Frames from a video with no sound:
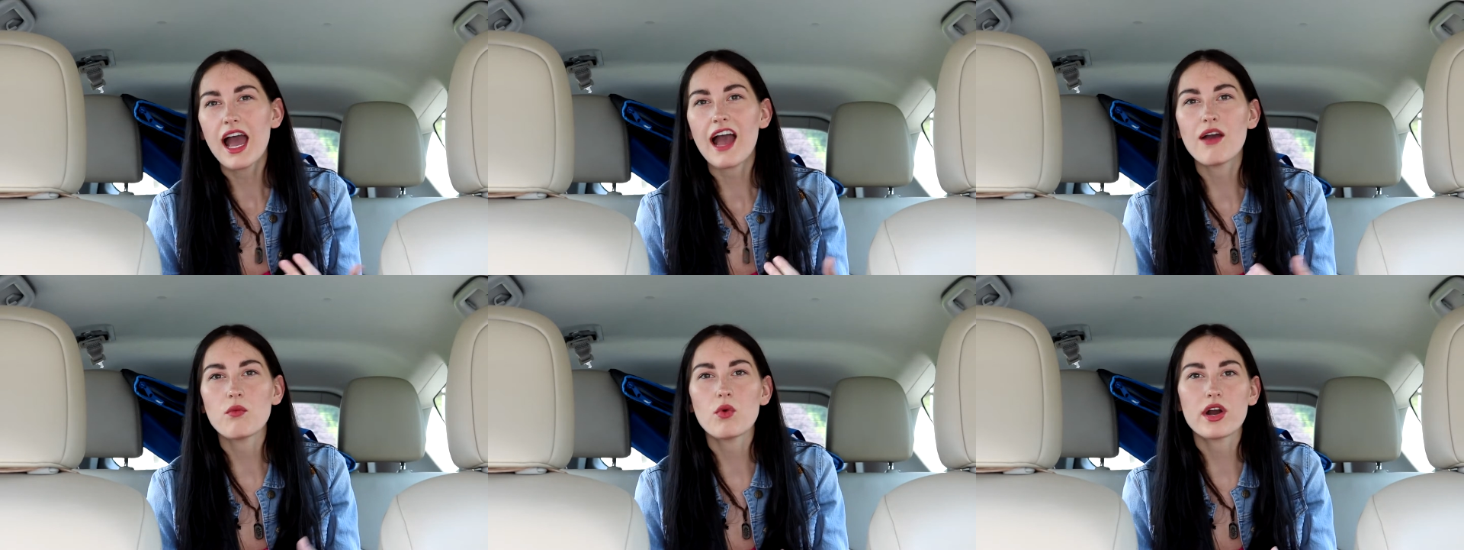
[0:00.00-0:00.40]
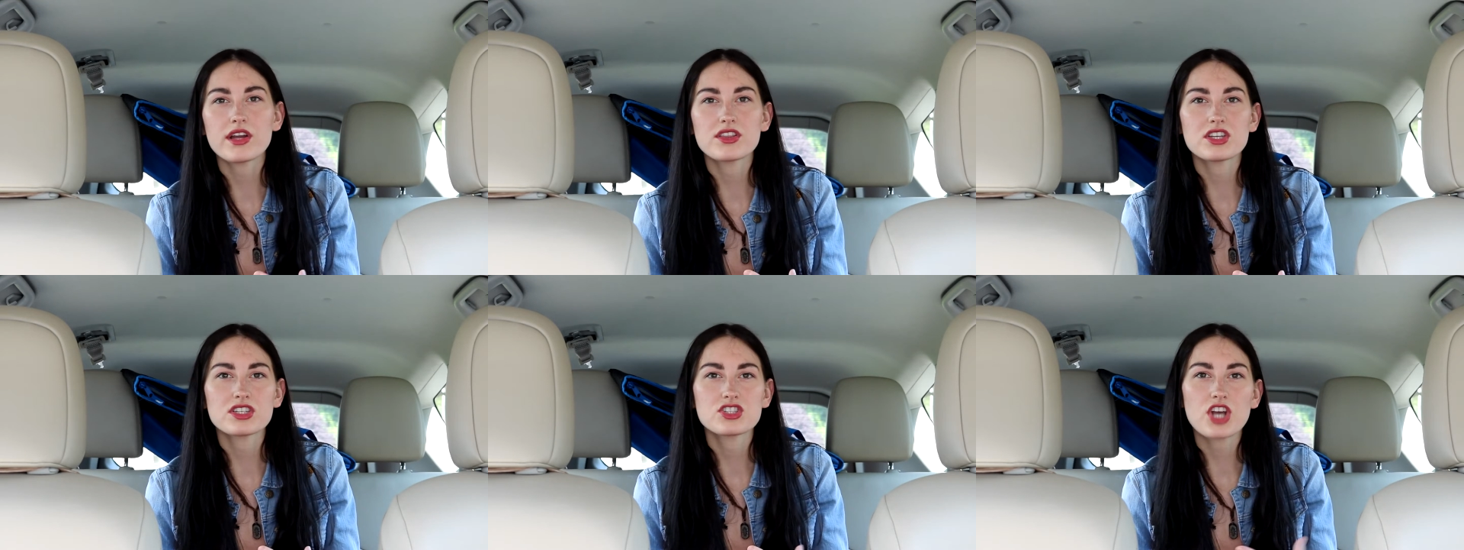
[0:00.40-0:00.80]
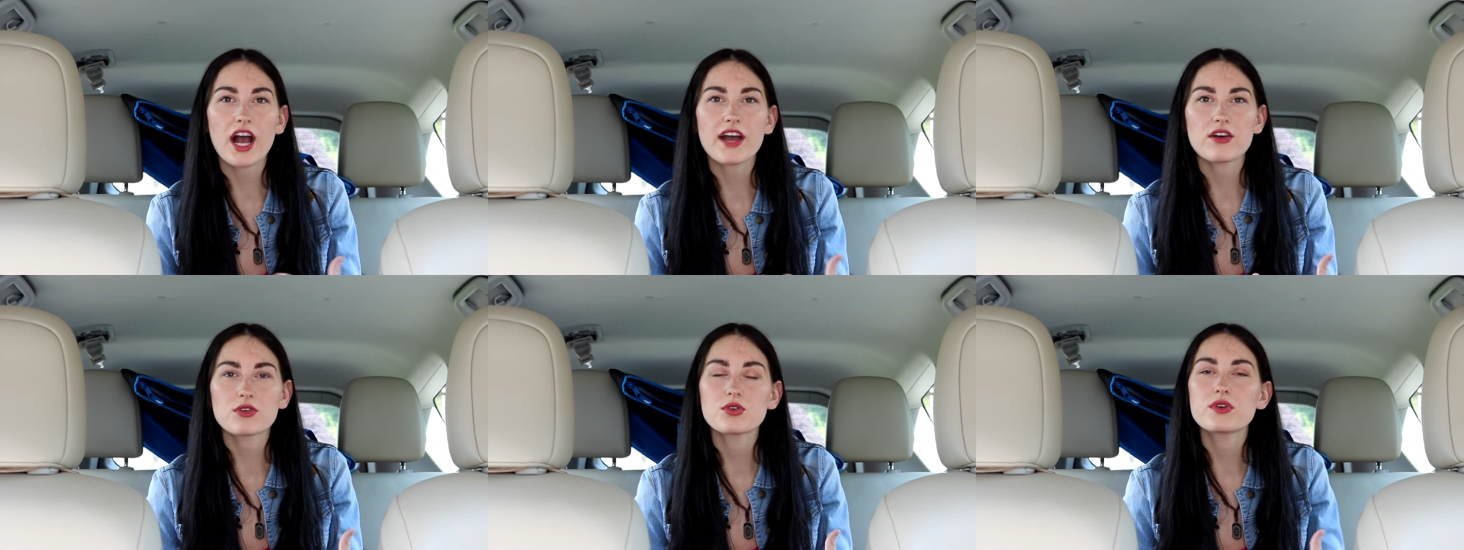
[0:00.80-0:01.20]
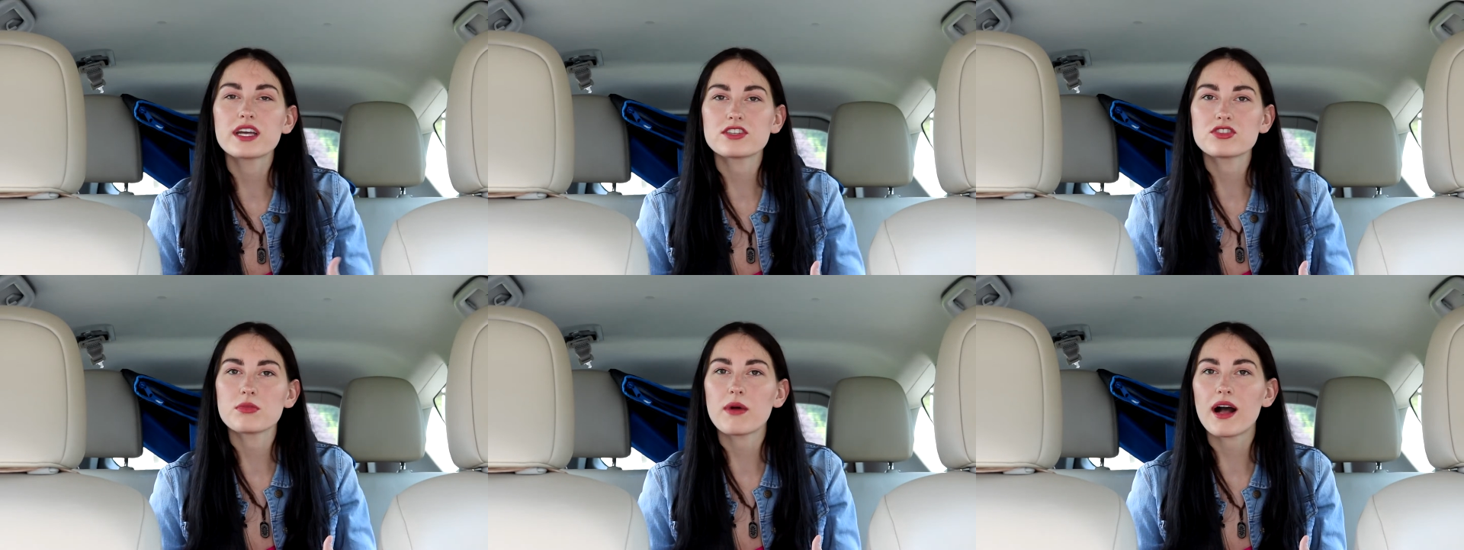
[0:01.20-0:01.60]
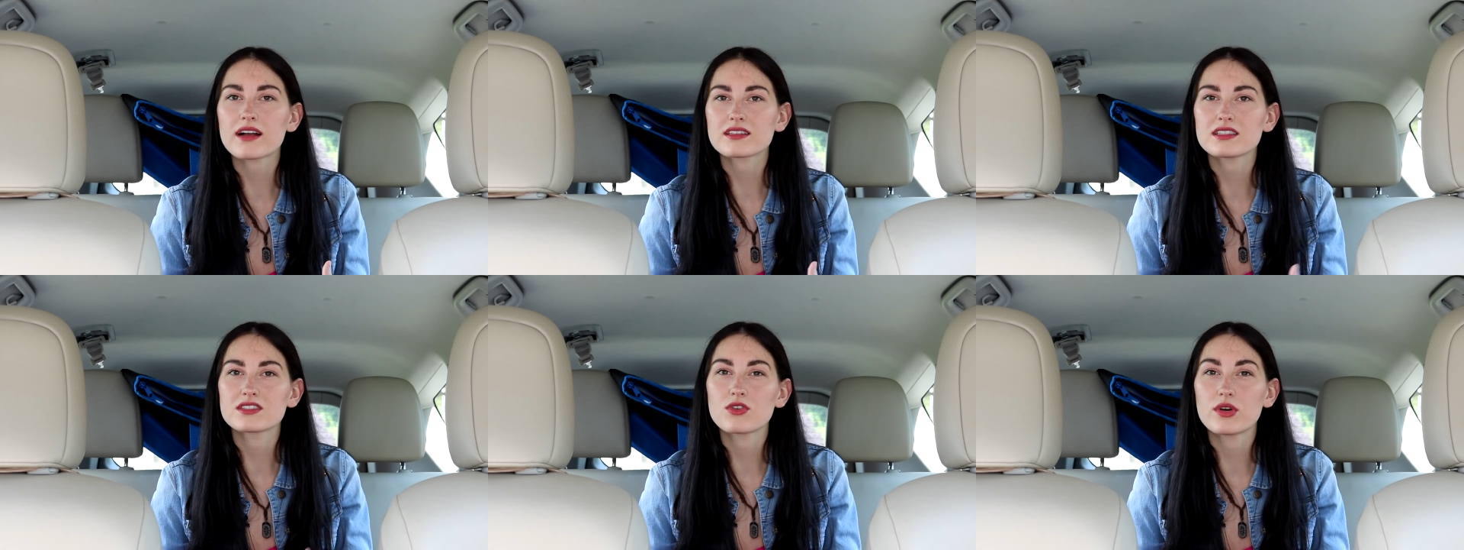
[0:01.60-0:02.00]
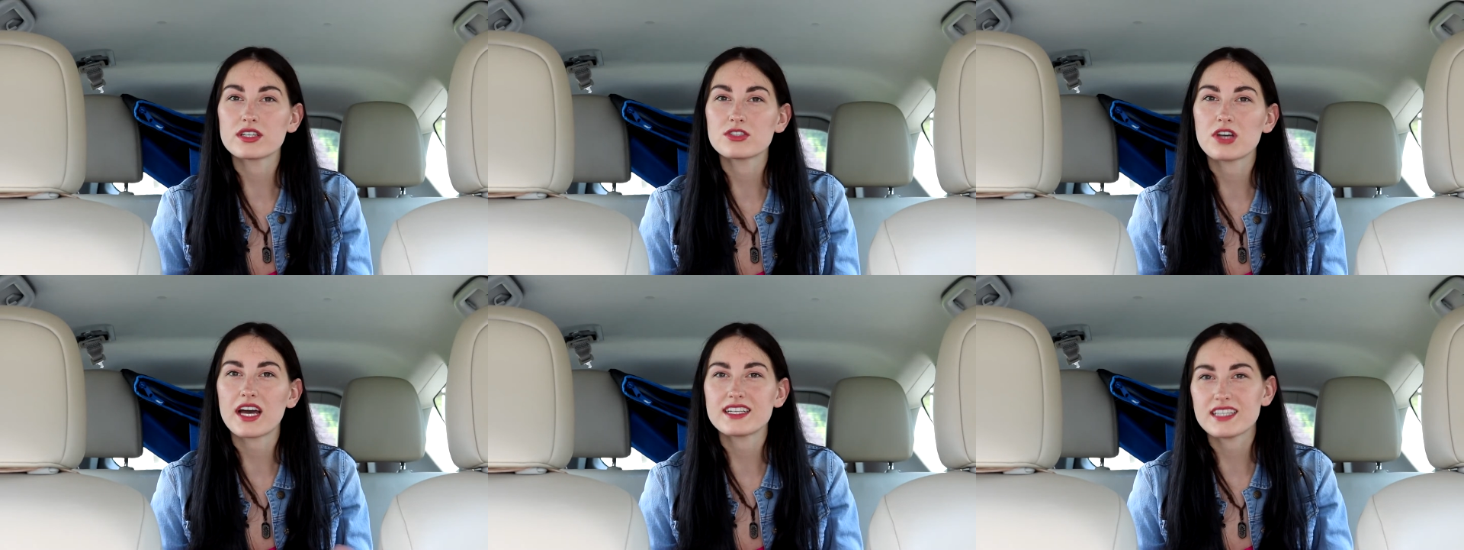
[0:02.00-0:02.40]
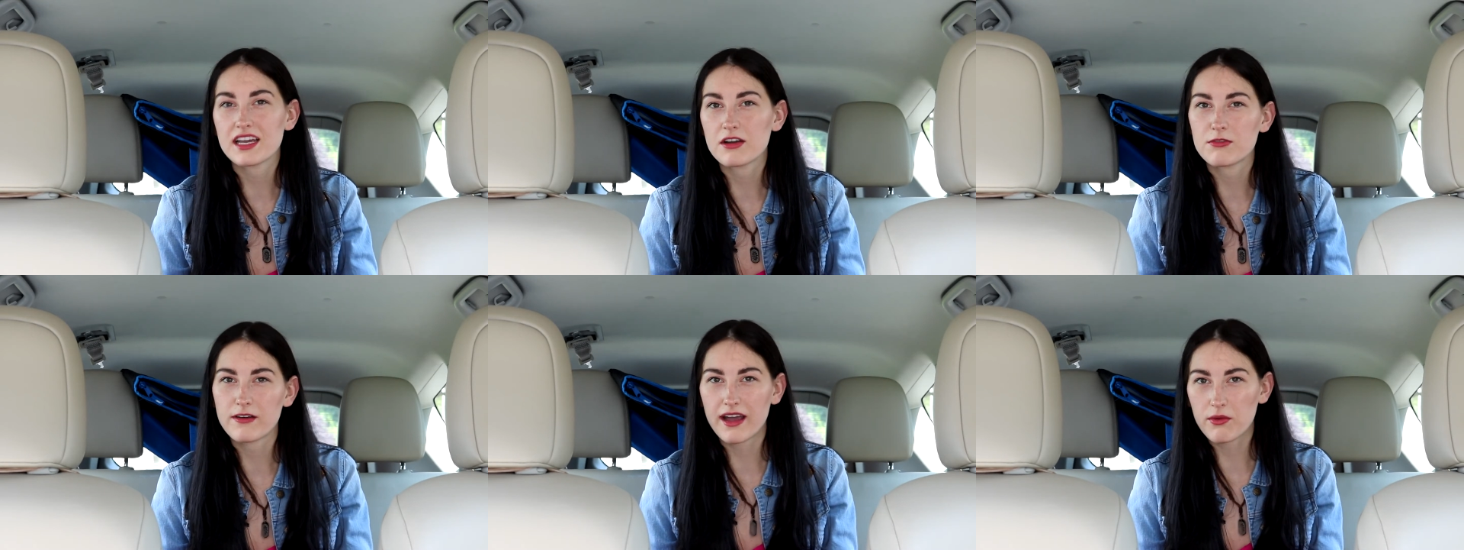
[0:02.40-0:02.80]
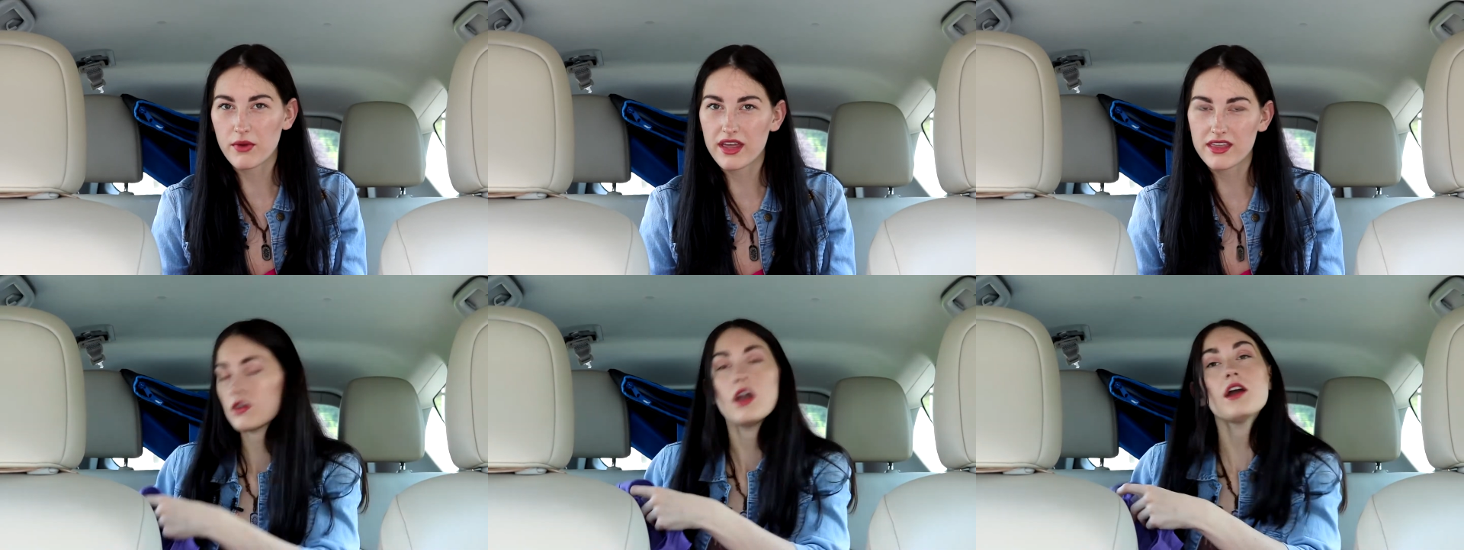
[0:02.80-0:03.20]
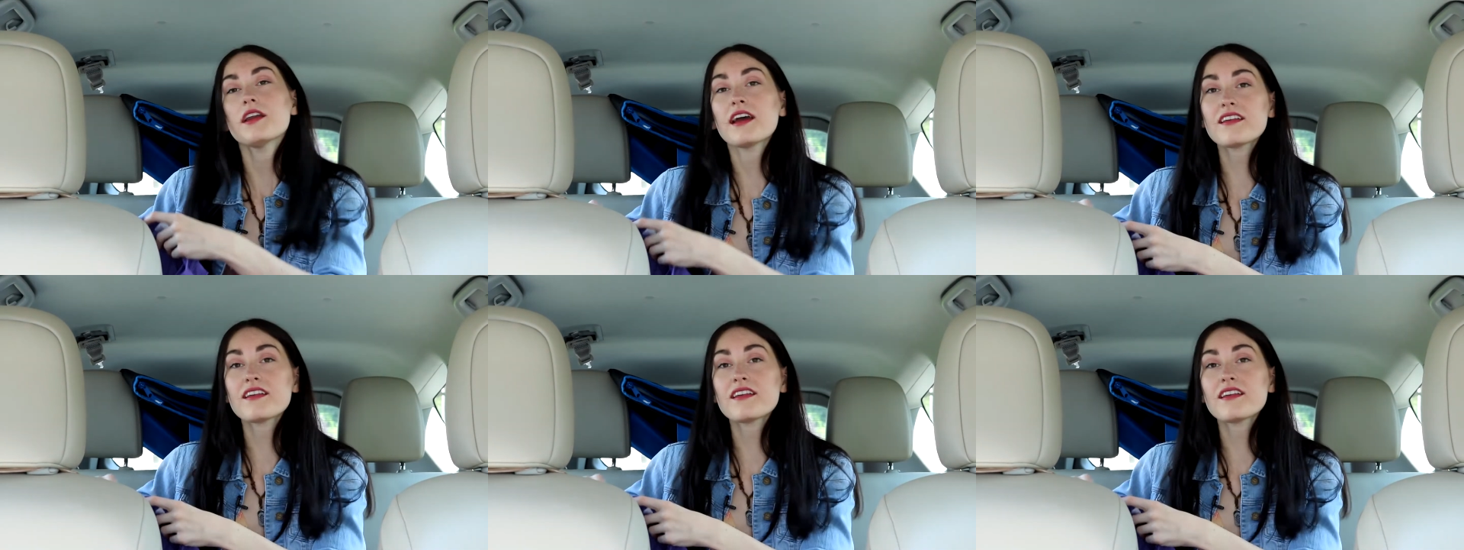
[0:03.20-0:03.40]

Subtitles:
and what the child who gets your box is going to identify with.